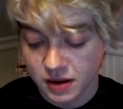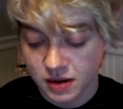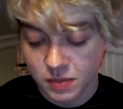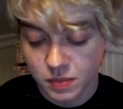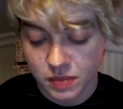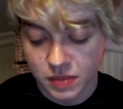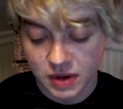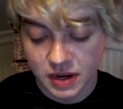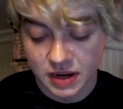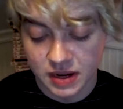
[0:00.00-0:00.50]

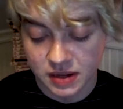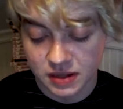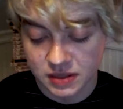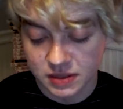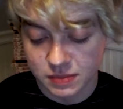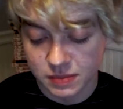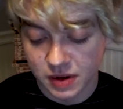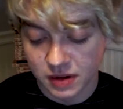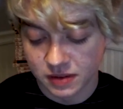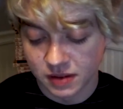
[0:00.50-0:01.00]
Anime
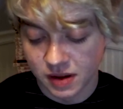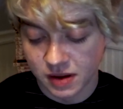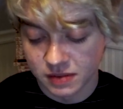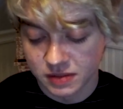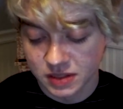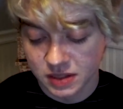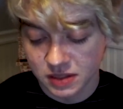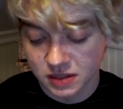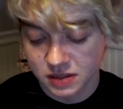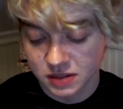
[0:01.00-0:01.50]
is My Life
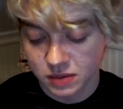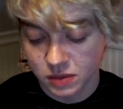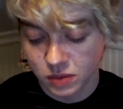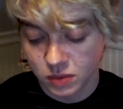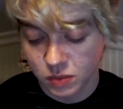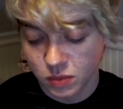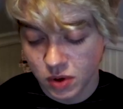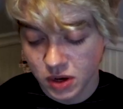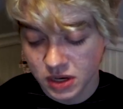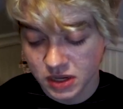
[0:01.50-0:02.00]
says,
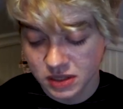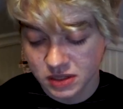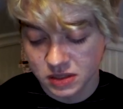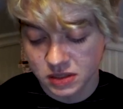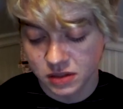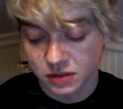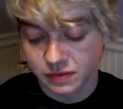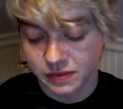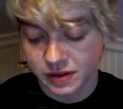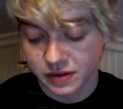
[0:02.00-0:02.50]
What
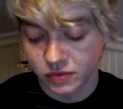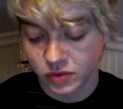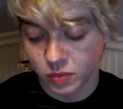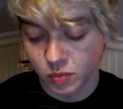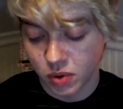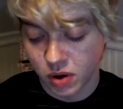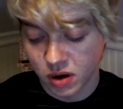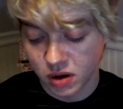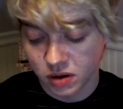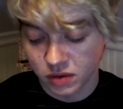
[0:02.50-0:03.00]
is your
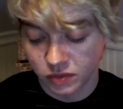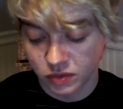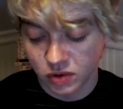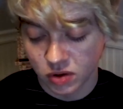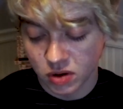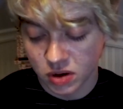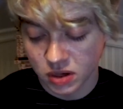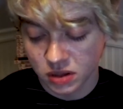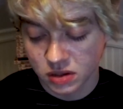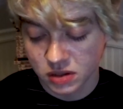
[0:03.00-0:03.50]
favorite part of
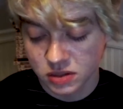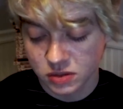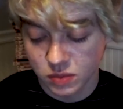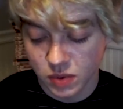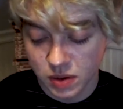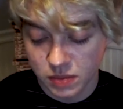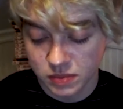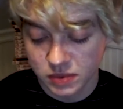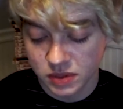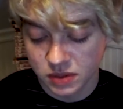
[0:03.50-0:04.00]
drawing this
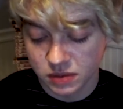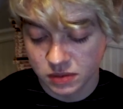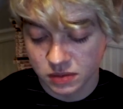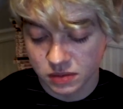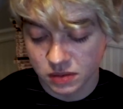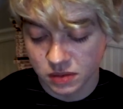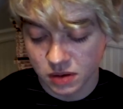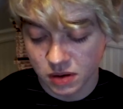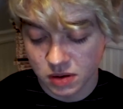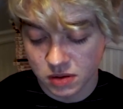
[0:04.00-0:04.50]

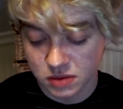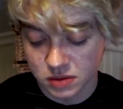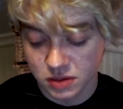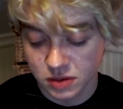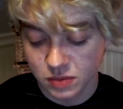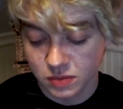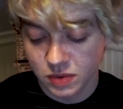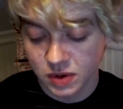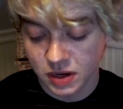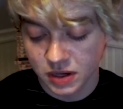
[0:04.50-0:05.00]
webtoon?
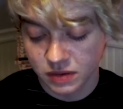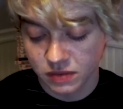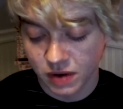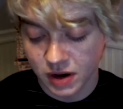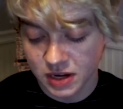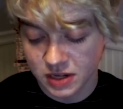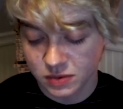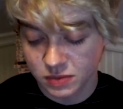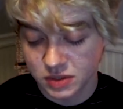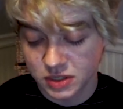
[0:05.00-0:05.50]
Also, what
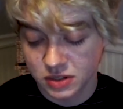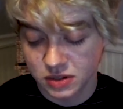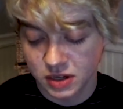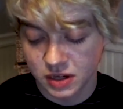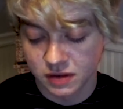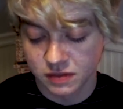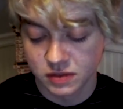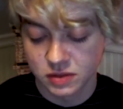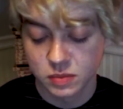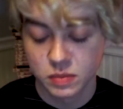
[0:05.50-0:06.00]
advice would you
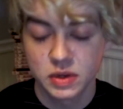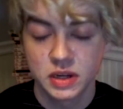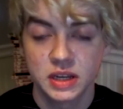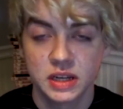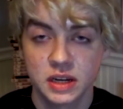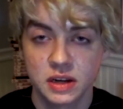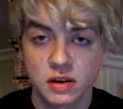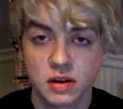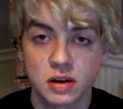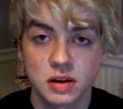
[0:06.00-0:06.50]
give to
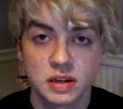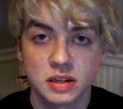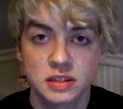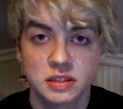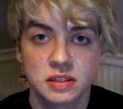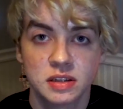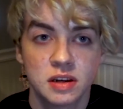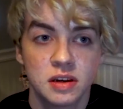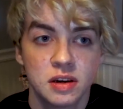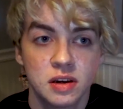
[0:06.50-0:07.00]
beginning
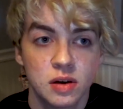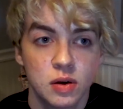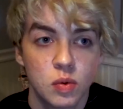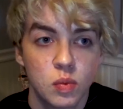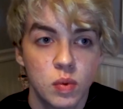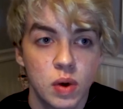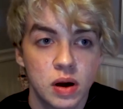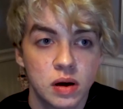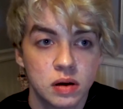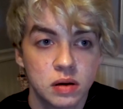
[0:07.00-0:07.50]
artists?
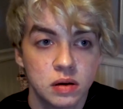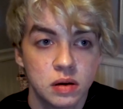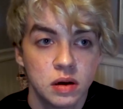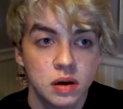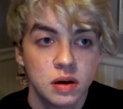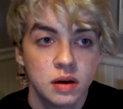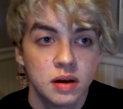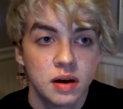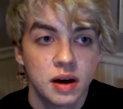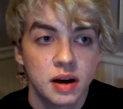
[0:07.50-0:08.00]
Well,
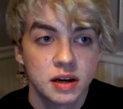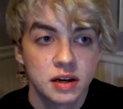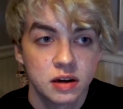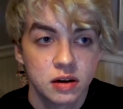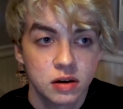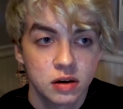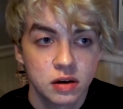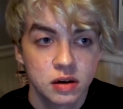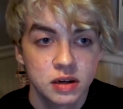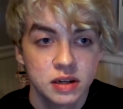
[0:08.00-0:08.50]
I
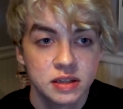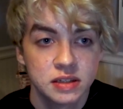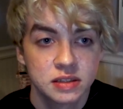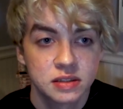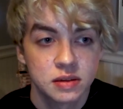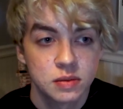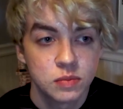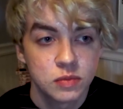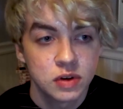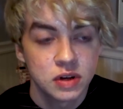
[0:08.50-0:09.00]
already
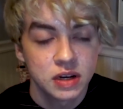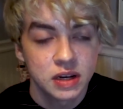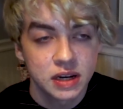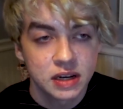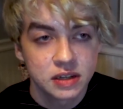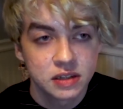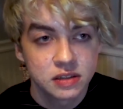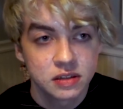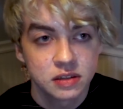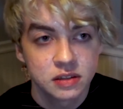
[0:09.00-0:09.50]
somewhat
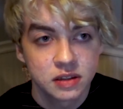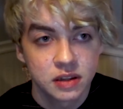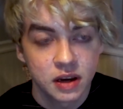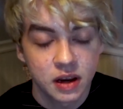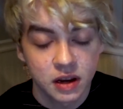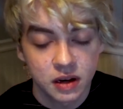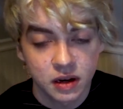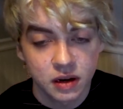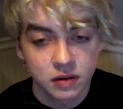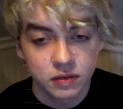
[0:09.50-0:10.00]
answered
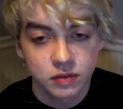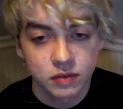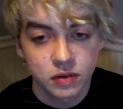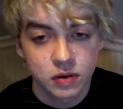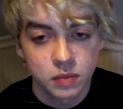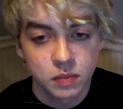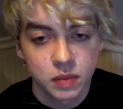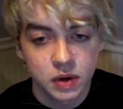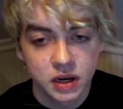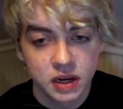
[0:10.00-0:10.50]
that
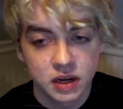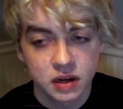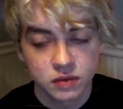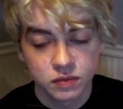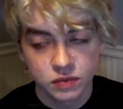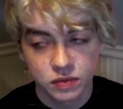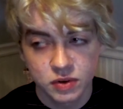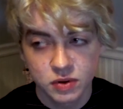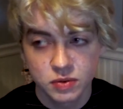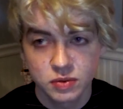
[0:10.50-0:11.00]
from a
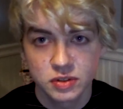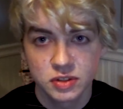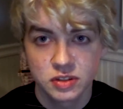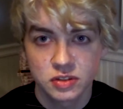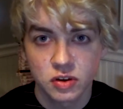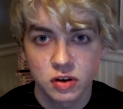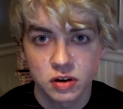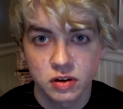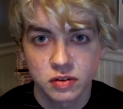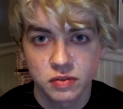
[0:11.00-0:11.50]
confused
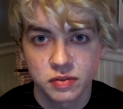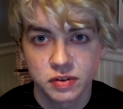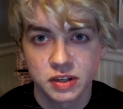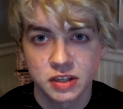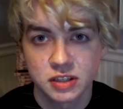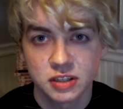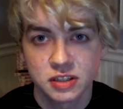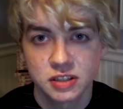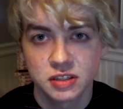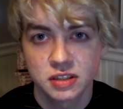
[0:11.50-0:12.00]

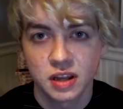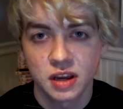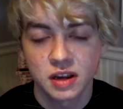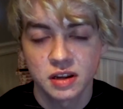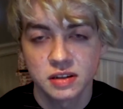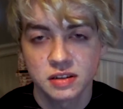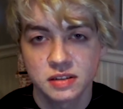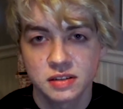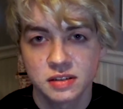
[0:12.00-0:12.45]
starfish. That